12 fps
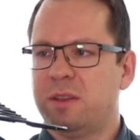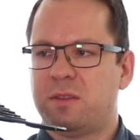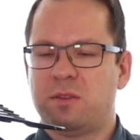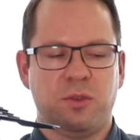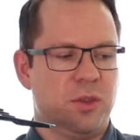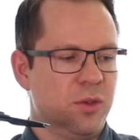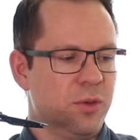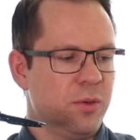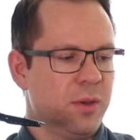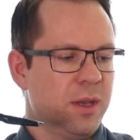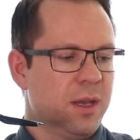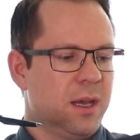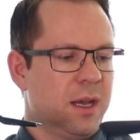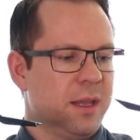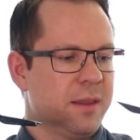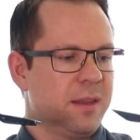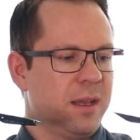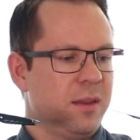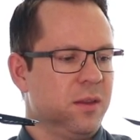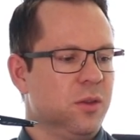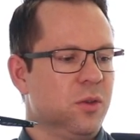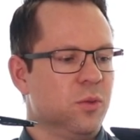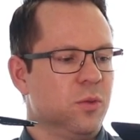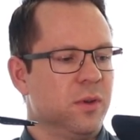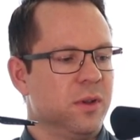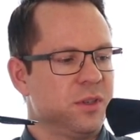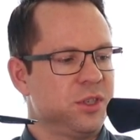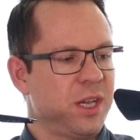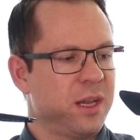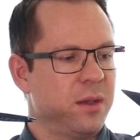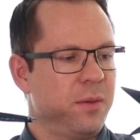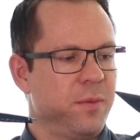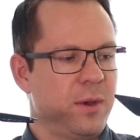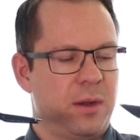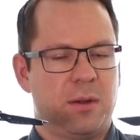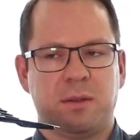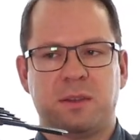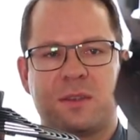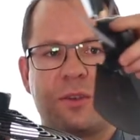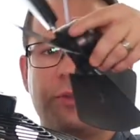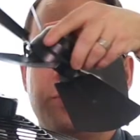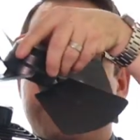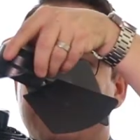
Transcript: it to you and then you check where the screw